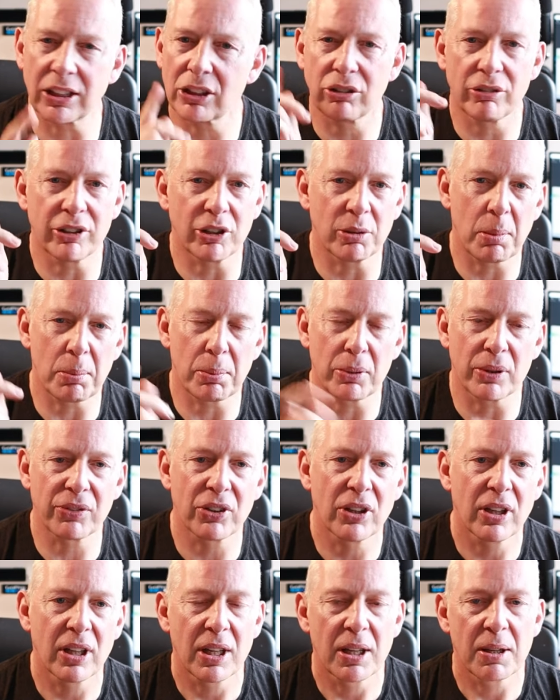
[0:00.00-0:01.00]
include it up
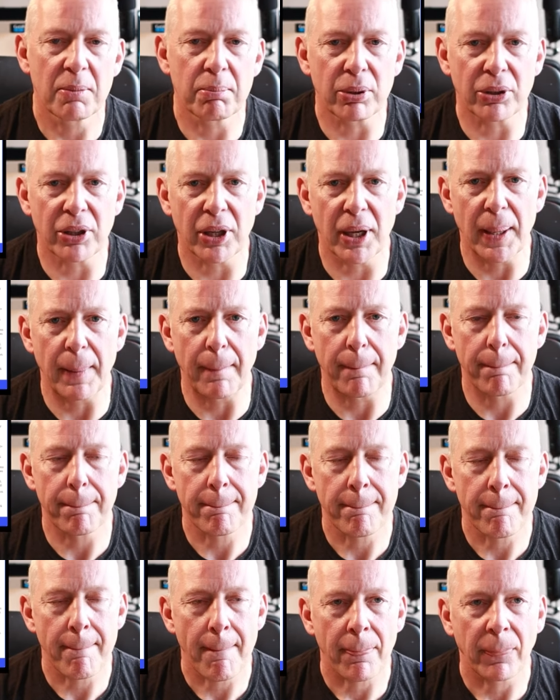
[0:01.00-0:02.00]
above. But um,
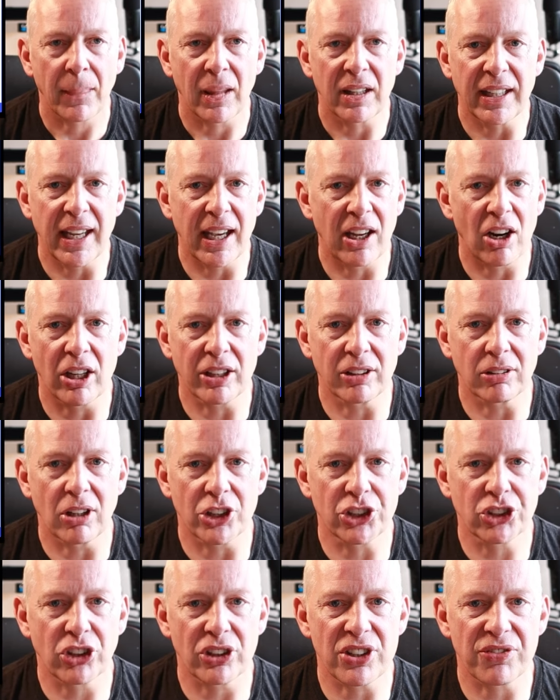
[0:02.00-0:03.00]
yeah, I,
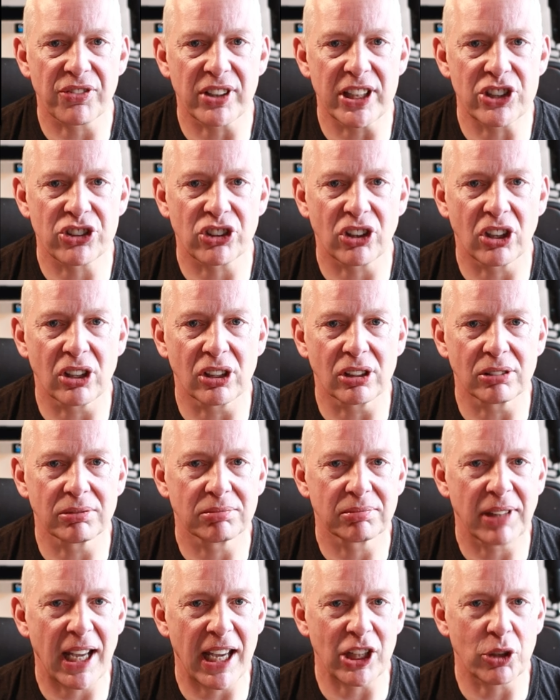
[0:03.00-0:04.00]
I, tried the free
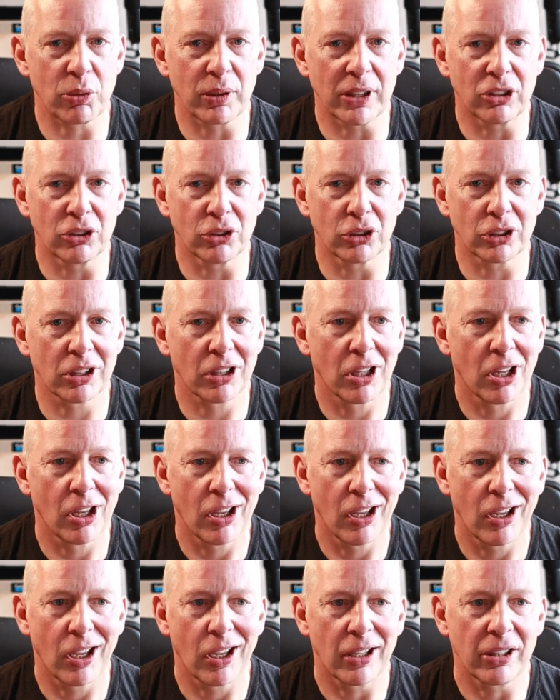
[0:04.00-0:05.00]
trial, had a quick look.
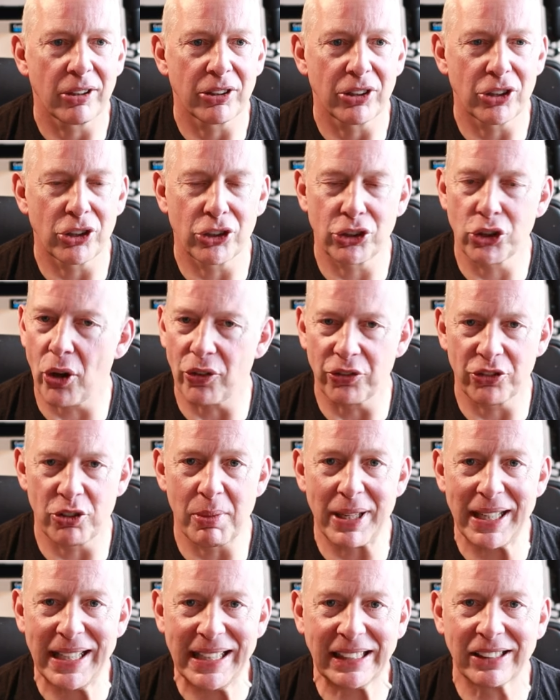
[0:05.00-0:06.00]
Not
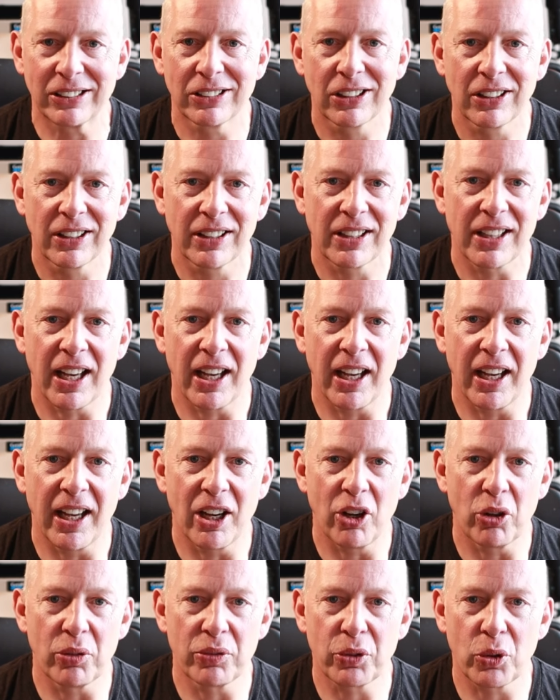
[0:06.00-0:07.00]
for me,
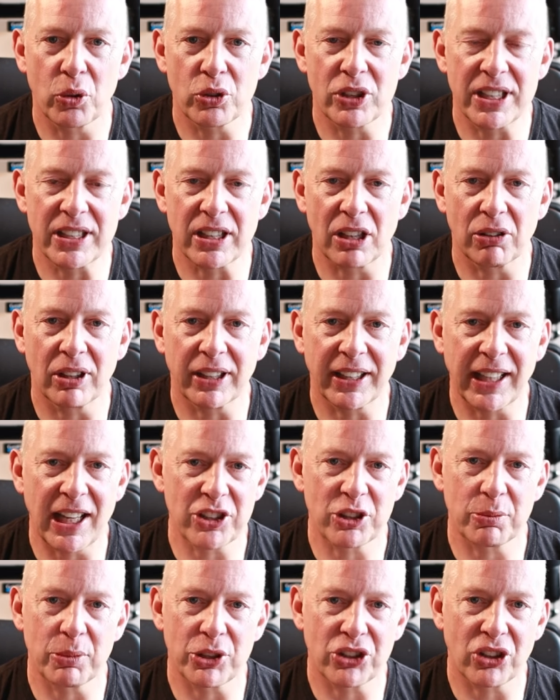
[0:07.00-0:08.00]
uh, unfortunately. So I
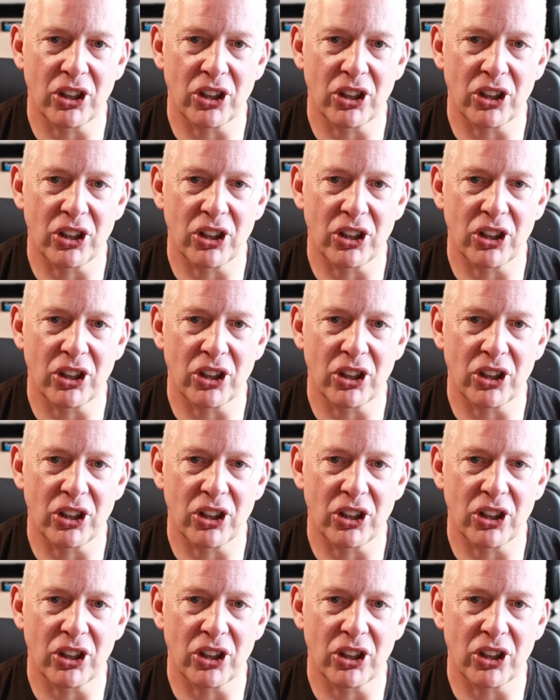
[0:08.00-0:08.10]
cancelled my